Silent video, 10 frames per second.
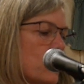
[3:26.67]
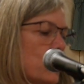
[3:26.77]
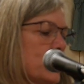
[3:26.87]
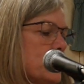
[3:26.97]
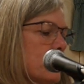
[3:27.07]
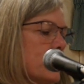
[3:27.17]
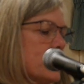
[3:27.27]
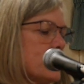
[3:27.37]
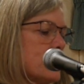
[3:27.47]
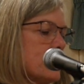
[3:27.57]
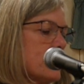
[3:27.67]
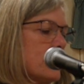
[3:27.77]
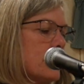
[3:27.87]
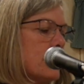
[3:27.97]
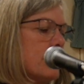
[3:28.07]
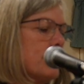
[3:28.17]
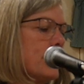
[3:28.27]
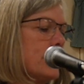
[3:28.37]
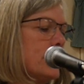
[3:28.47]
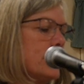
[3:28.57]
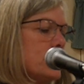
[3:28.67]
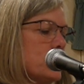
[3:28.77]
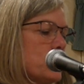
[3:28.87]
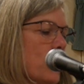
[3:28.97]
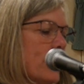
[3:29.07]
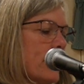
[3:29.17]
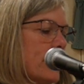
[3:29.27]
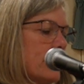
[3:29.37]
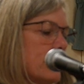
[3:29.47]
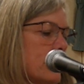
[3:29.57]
Winter mist fading into twilight,